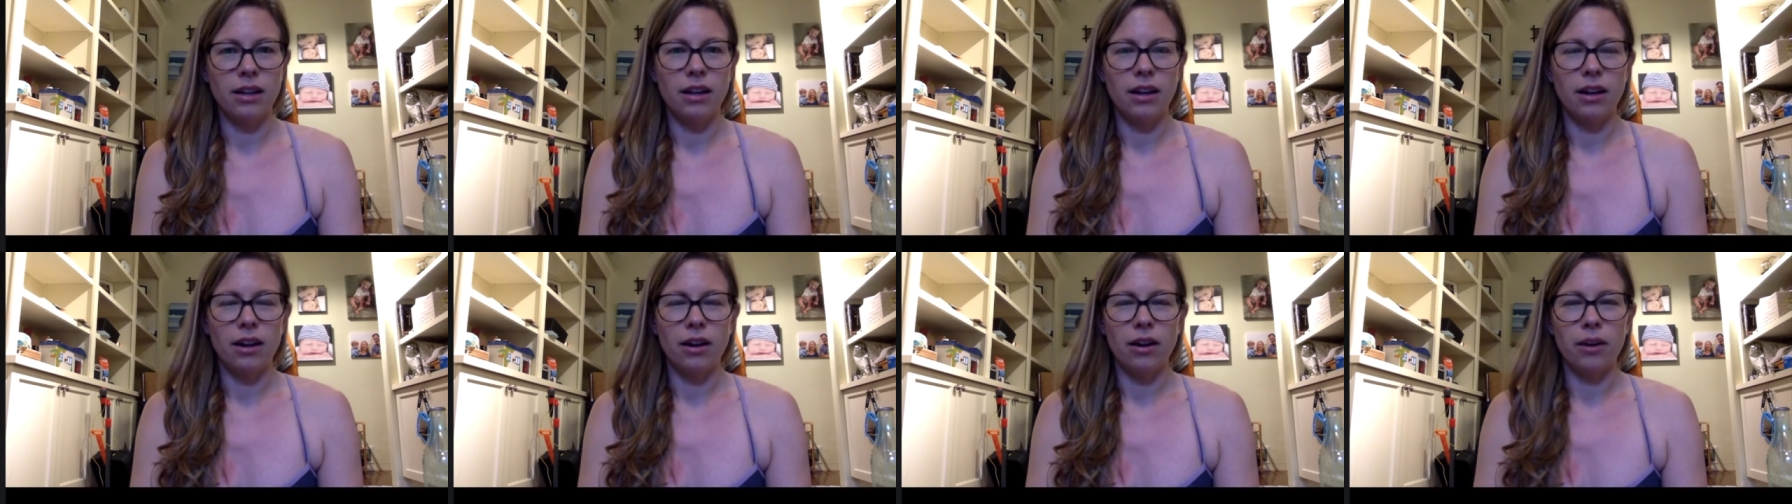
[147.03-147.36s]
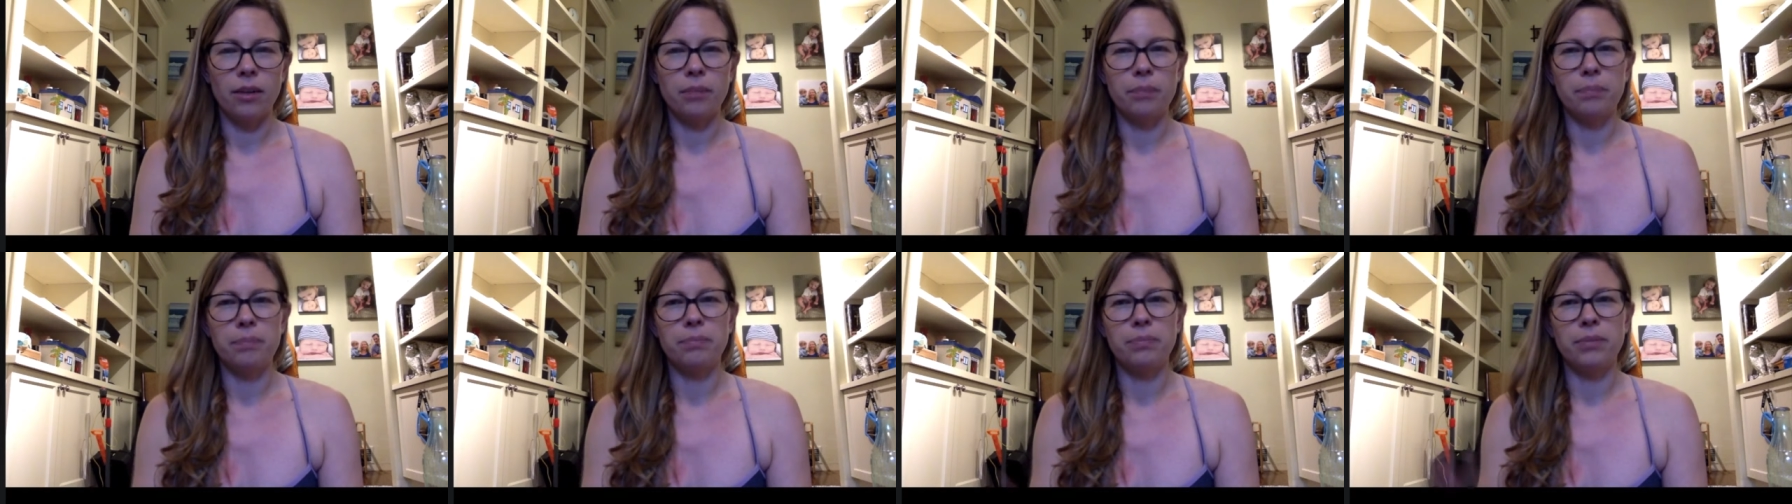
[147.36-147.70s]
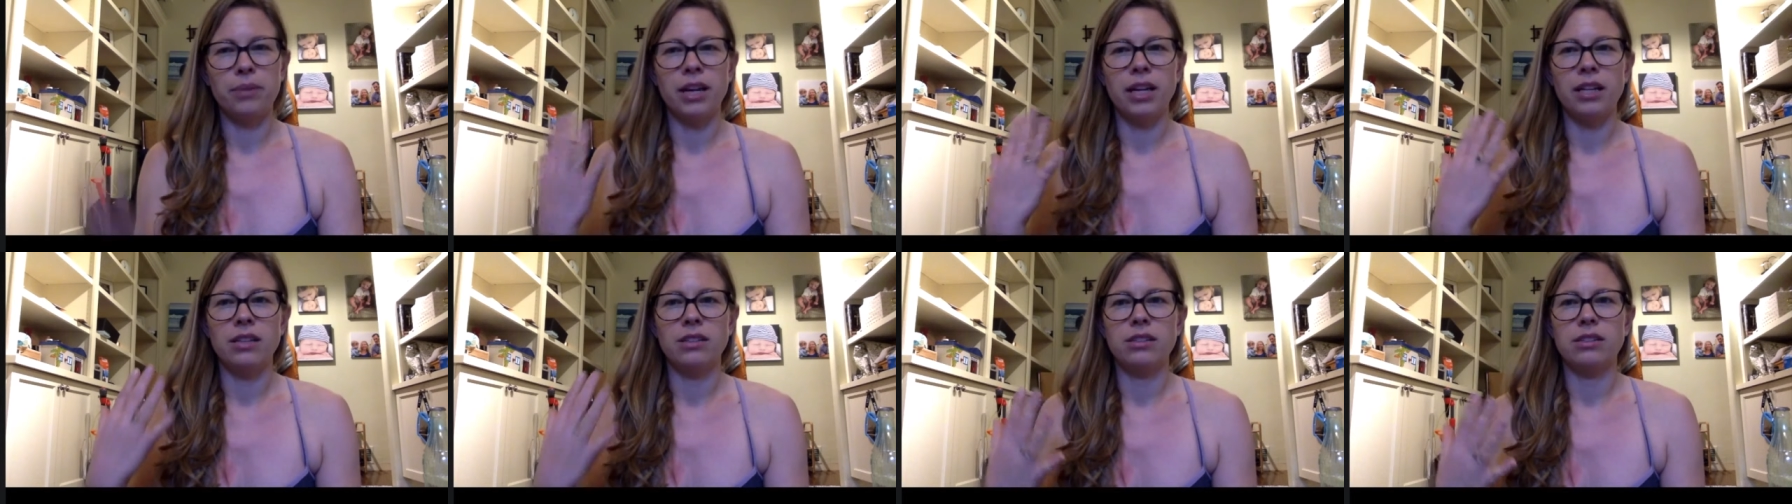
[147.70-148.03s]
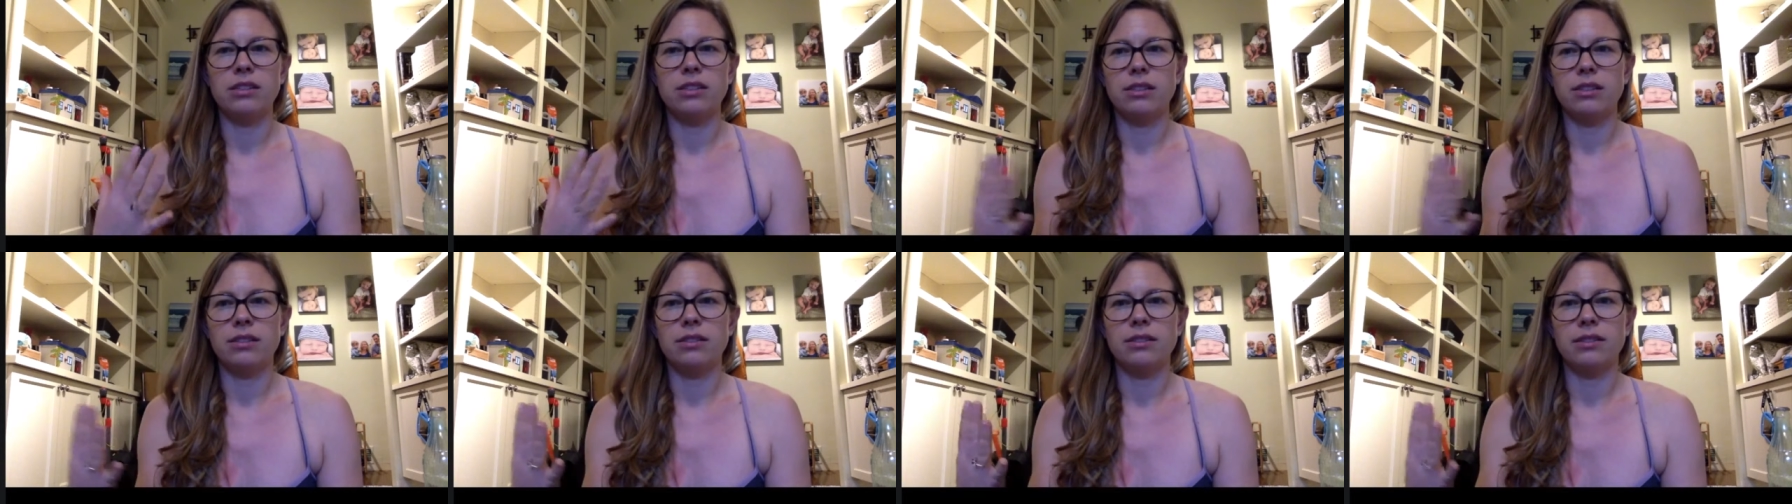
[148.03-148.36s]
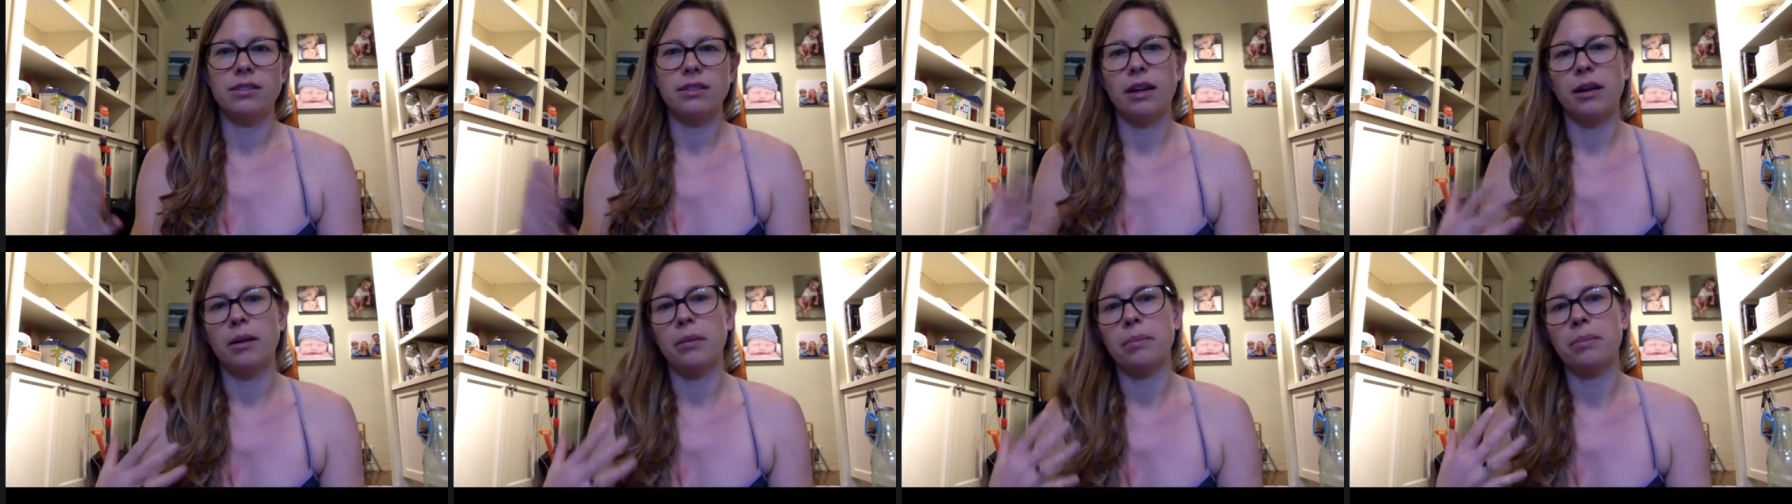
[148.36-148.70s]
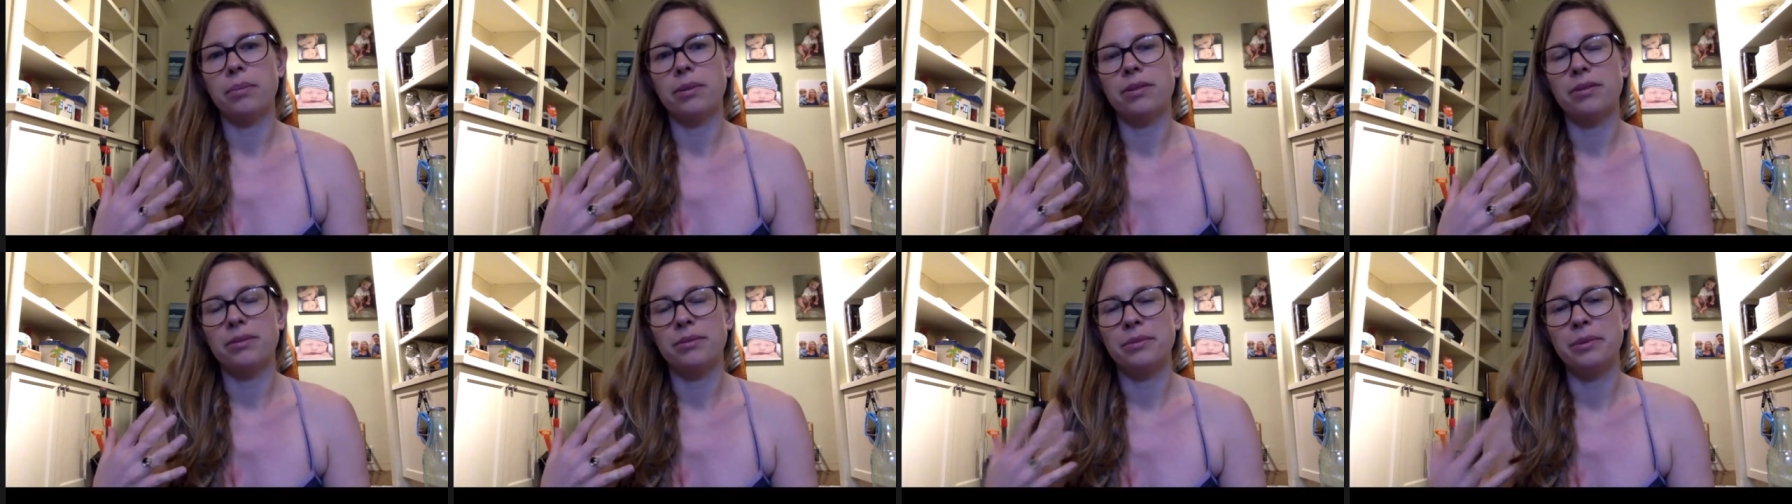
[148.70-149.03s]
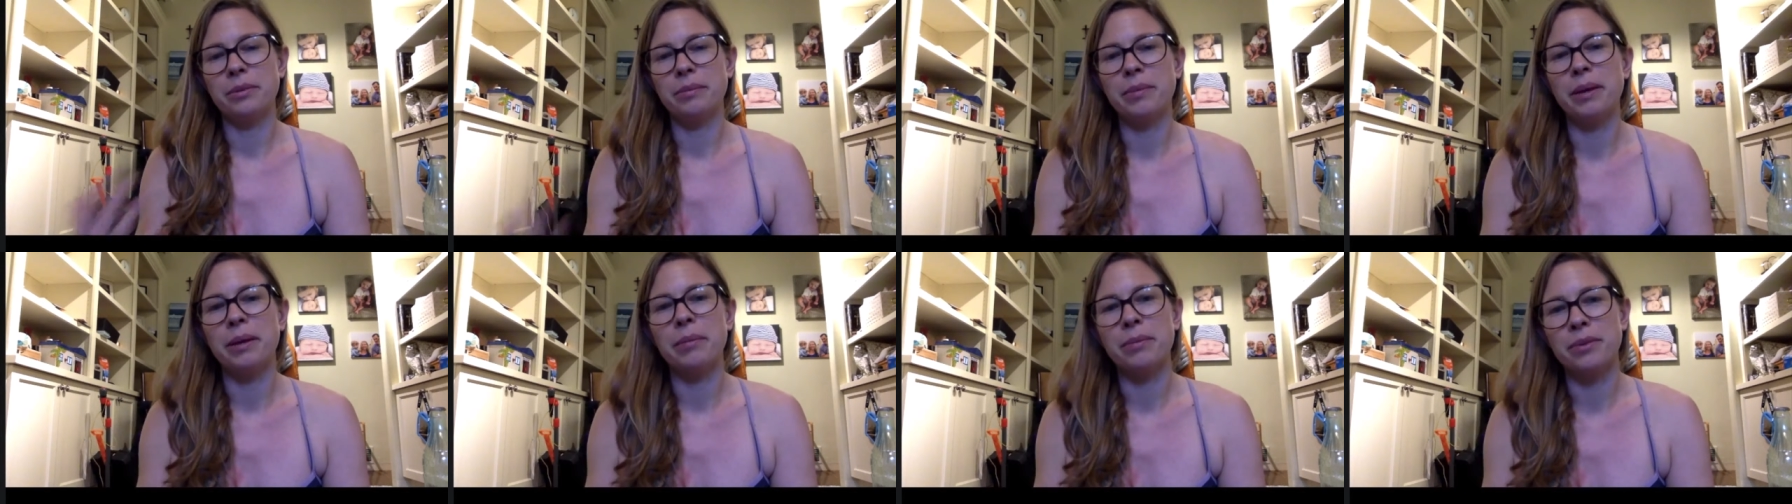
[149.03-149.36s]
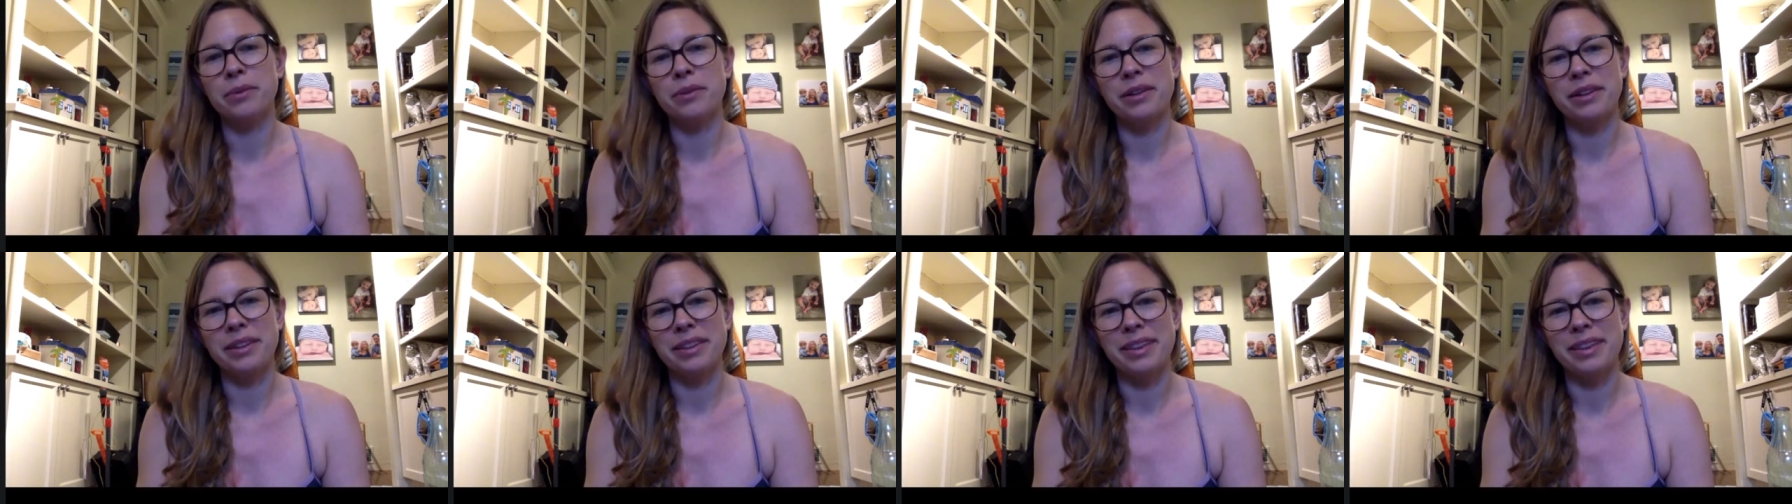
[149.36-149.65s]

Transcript: our brains just stop remembering